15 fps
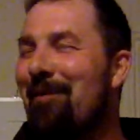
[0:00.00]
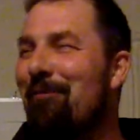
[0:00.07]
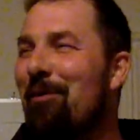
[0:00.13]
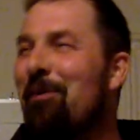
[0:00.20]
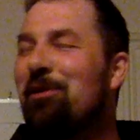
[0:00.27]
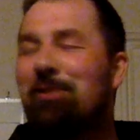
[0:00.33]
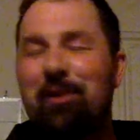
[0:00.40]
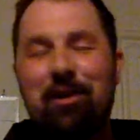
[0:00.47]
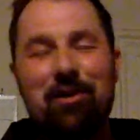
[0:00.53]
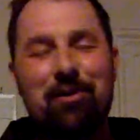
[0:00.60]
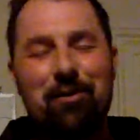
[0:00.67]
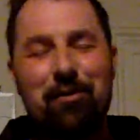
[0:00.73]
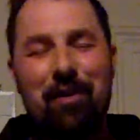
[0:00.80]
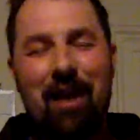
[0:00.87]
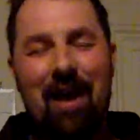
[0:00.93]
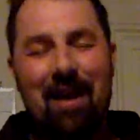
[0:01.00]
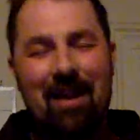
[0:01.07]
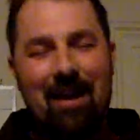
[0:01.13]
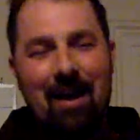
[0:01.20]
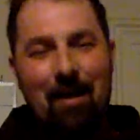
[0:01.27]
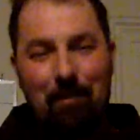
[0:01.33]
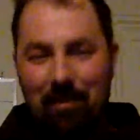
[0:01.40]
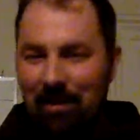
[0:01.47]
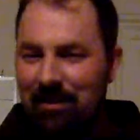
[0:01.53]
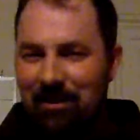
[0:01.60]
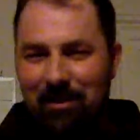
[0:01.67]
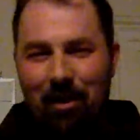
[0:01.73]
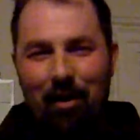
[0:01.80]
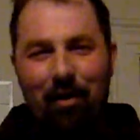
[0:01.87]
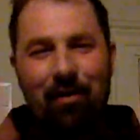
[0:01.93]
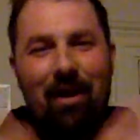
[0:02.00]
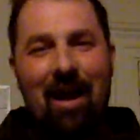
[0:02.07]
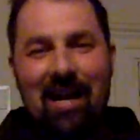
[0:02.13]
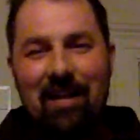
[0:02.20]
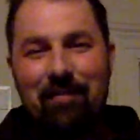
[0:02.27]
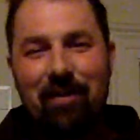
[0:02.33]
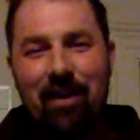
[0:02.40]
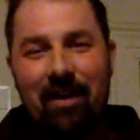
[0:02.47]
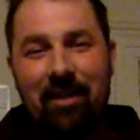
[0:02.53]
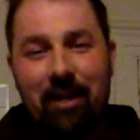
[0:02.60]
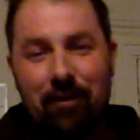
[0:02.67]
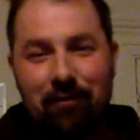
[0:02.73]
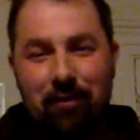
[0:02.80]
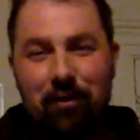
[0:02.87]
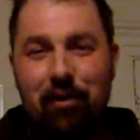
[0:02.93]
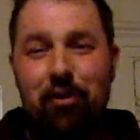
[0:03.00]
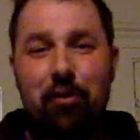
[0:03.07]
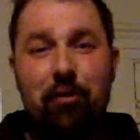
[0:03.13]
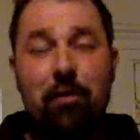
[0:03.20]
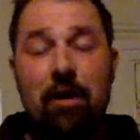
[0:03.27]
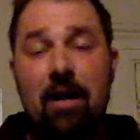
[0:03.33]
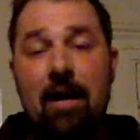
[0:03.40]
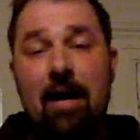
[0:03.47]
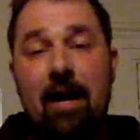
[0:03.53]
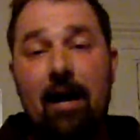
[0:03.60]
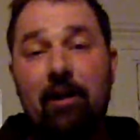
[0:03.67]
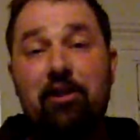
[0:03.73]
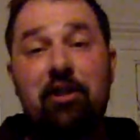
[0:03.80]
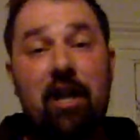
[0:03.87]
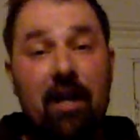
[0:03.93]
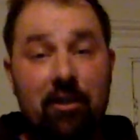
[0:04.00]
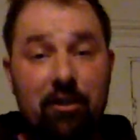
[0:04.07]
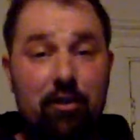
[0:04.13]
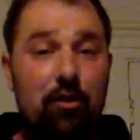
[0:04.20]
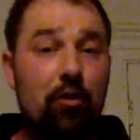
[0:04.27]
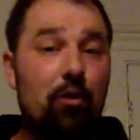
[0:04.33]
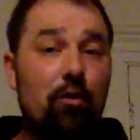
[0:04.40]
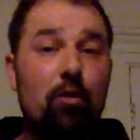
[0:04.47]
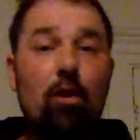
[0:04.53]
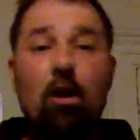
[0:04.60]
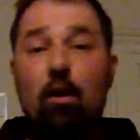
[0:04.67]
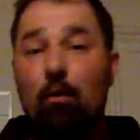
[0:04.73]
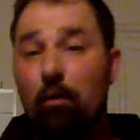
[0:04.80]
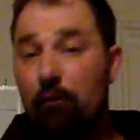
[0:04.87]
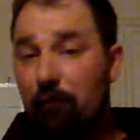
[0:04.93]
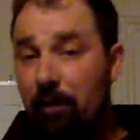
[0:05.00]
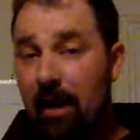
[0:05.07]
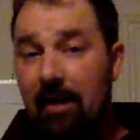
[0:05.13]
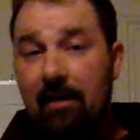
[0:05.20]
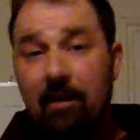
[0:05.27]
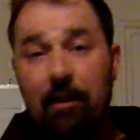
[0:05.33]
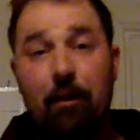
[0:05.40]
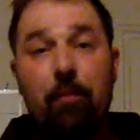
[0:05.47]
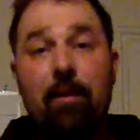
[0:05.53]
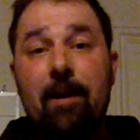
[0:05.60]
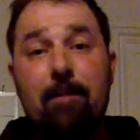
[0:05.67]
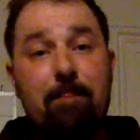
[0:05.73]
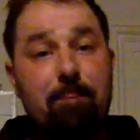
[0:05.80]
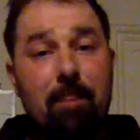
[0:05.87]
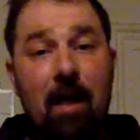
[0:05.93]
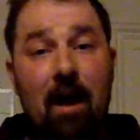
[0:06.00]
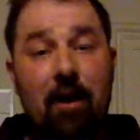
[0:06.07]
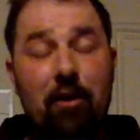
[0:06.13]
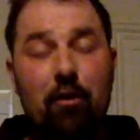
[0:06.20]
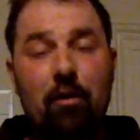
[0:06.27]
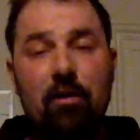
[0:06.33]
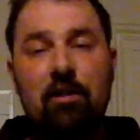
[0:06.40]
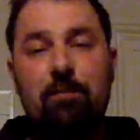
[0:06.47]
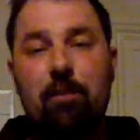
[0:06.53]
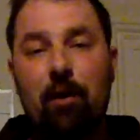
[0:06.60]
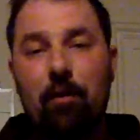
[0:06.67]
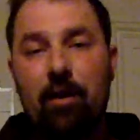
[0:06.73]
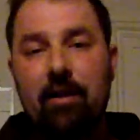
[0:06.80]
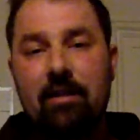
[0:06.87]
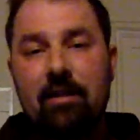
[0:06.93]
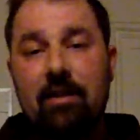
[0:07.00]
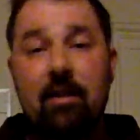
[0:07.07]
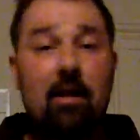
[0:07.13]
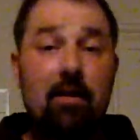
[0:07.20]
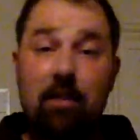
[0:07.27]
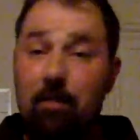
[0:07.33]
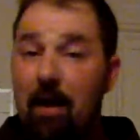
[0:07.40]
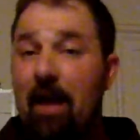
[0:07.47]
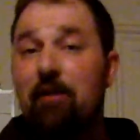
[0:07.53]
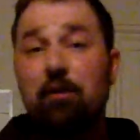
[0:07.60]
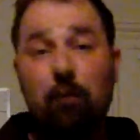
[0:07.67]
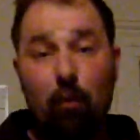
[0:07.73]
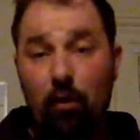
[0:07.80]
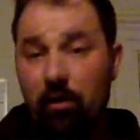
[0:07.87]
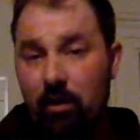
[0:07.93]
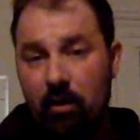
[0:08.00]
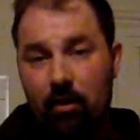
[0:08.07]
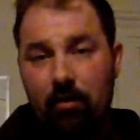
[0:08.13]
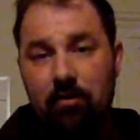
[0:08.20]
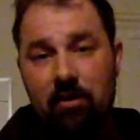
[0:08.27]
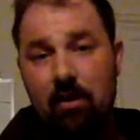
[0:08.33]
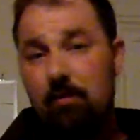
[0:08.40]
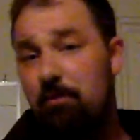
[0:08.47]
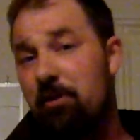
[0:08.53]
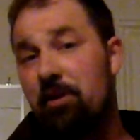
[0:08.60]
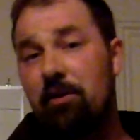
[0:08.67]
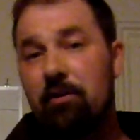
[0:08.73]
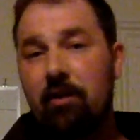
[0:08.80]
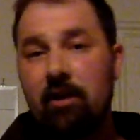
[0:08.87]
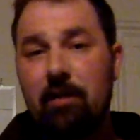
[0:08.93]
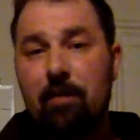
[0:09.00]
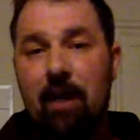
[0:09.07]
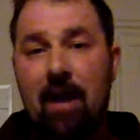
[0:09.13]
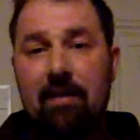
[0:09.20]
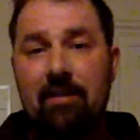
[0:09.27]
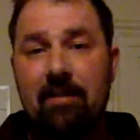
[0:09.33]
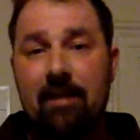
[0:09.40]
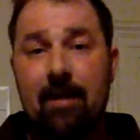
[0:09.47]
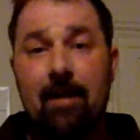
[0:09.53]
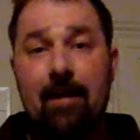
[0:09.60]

we wish we could do that. But this is our kind of a gift to you, a chance to reflect a little bit on your experience the past 4 years, and particularly the past